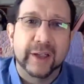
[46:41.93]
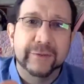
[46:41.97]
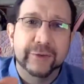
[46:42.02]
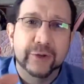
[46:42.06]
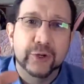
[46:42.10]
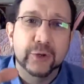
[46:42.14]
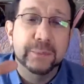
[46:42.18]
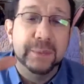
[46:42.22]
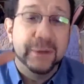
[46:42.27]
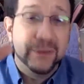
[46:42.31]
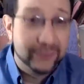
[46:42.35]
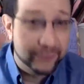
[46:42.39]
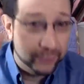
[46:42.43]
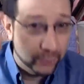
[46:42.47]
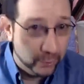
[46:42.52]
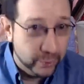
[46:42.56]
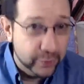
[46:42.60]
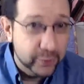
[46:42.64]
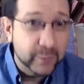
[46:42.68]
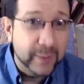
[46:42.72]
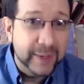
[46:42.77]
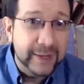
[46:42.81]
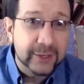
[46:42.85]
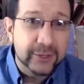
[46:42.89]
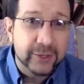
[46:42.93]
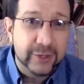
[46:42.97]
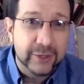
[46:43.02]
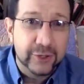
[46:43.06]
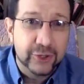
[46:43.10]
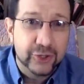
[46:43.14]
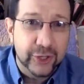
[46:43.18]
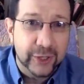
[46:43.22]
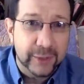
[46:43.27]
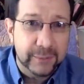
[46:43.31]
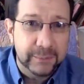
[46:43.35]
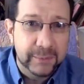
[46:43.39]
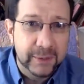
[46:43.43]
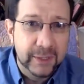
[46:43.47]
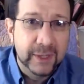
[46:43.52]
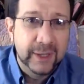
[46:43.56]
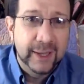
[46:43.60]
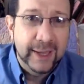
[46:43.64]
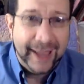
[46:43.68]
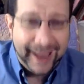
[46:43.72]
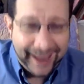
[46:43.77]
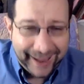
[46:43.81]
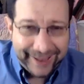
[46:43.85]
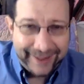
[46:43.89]
of you before you went into the gym
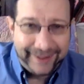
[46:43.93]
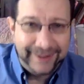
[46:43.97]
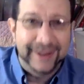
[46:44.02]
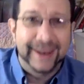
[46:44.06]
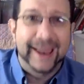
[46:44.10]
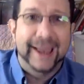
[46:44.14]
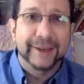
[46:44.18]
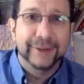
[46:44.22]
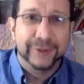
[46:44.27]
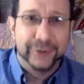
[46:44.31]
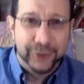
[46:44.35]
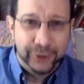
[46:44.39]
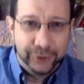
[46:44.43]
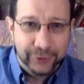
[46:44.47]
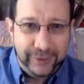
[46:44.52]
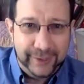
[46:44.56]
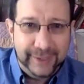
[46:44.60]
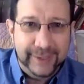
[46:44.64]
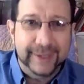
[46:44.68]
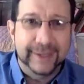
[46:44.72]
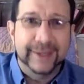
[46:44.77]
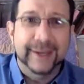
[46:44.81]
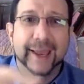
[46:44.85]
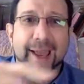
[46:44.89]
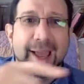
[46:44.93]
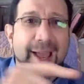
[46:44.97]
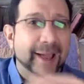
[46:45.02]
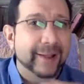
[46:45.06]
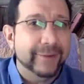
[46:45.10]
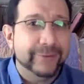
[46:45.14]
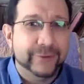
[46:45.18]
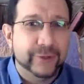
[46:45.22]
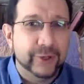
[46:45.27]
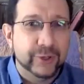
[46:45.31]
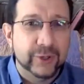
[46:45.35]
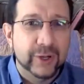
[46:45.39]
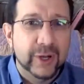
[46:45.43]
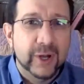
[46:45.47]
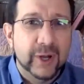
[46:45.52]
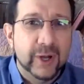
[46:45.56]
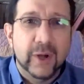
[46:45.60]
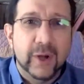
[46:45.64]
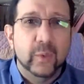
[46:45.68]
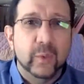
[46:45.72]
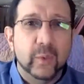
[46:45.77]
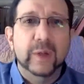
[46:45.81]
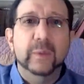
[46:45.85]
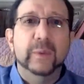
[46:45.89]
and during and after,
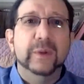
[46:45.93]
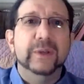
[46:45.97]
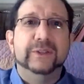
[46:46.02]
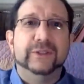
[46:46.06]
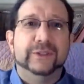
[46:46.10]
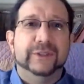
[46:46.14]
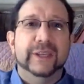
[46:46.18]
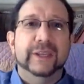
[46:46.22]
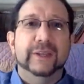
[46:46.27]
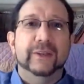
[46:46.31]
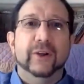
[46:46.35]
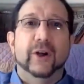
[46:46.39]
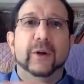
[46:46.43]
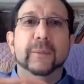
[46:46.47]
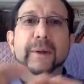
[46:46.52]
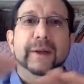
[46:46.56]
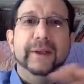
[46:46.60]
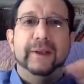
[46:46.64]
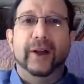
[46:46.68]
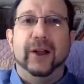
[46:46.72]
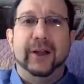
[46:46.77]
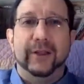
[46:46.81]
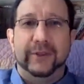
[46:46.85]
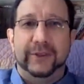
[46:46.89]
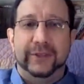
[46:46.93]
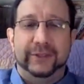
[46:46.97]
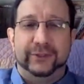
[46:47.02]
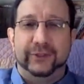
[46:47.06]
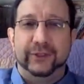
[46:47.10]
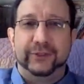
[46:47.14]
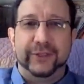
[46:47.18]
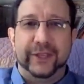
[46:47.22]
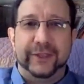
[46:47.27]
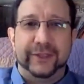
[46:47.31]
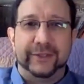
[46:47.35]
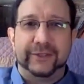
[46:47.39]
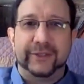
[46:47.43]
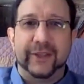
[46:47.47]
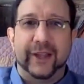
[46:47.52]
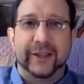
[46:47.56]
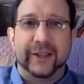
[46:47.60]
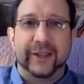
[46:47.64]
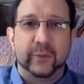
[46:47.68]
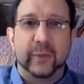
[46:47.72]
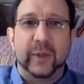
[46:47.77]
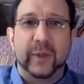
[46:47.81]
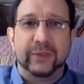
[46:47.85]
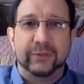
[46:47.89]
we would see, oh my God, this looks like this guy
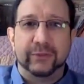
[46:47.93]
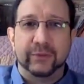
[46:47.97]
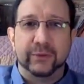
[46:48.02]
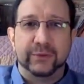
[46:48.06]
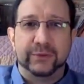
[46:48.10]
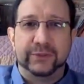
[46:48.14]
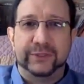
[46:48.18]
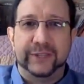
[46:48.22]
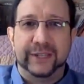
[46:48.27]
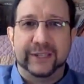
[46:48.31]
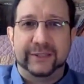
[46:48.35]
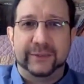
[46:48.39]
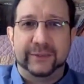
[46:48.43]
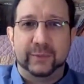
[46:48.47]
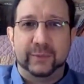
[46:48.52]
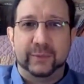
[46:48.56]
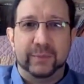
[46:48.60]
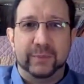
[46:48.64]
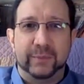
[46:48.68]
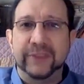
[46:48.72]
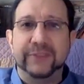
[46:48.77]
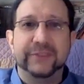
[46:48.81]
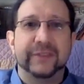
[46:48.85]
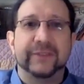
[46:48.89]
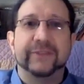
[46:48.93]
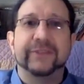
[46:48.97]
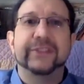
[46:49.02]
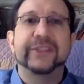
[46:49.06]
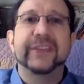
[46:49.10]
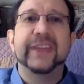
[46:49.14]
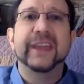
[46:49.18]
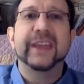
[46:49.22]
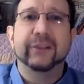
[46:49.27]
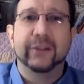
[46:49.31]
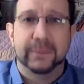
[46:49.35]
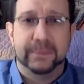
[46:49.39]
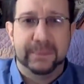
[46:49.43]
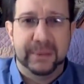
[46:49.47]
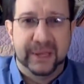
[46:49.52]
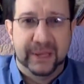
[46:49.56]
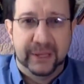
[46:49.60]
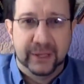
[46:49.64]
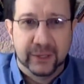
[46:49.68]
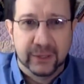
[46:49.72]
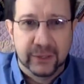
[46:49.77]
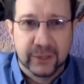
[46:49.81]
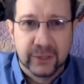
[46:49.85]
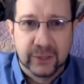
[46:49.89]
just went through 6 months of
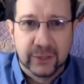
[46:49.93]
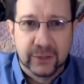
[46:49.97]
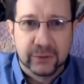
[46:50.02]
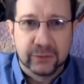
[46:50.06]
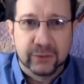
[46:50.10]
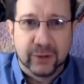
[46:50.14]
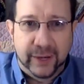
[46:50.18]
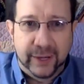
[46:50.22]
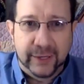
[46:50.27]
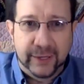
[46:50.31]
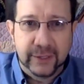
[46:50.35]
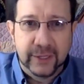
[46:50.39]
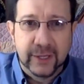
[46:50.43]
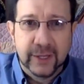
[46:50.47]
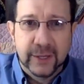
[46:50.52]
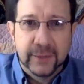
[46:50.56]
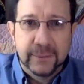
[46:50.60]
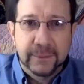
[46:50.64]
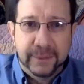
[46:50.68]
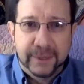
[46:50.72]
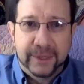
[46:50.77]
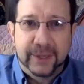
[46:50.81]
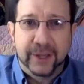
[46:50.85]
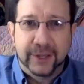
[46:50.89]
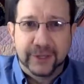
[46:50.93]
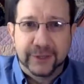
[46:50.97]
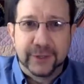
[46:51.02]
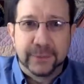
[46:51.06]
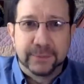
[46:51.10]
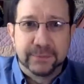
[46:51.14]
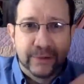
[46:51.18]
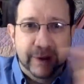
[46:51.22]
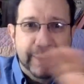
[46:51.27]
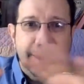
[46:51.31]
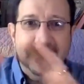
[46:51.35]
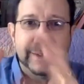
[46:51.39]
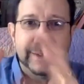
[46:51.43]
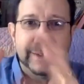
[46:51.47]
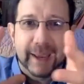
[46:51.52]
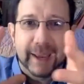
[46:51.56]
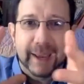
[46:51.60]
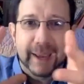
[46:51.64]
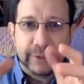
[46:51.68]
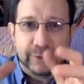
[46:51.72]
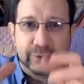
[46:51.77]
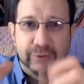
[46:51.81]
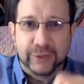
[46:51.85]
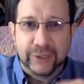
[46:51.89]
therapy, right? Because the brain
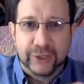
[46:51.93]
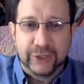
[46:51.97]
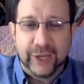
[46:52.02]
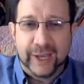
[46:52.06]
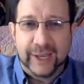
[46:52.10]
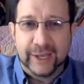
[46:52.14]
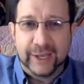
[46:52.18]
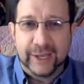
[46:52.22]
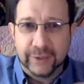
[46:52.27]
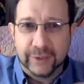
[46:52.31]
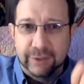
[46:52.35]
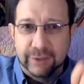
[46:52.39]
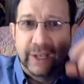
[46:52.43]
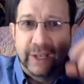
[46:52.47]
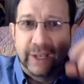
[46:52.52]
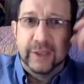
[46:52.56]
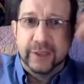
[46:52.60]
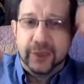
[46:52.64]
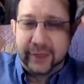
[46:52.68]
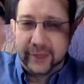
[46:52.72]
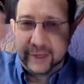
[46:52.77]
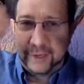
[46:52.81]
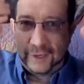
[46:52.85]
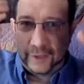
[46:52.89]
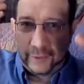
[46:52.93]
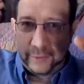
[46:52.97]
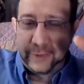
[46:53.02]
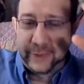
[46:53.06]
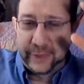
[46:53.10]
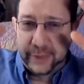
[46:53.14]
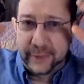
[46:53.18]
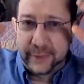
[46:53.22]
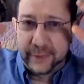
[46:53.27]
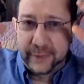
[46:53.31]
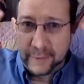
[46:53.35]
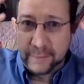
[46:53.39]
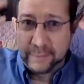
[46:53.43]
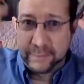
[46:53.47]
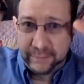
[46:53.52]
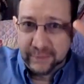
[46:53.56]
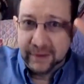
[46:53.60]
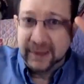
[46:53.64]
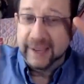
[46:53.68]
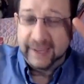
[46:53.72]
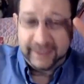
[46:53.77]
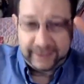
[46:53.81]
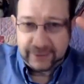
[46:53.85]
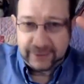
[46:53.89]
chemistry changes.
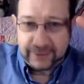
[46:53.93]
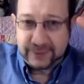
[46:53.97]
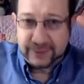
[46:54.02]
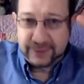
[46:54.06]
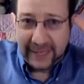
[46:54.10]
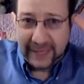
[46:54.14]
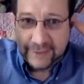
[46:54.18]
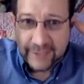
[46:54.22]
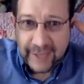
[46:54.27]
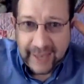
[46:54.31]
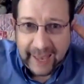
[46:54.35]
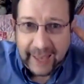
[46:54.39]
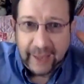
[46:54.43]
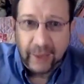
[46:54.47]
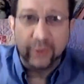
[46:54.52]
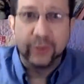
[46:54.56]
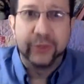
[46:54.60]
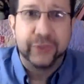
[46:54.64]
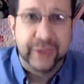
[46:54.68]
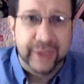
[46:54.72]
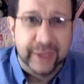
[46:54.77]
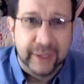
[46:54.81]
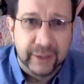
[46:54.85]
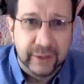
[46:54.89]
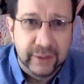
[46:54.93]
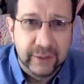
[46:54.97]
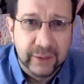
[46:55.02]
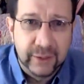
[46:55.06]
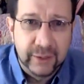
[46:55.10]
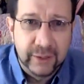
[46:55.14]
It's healthy.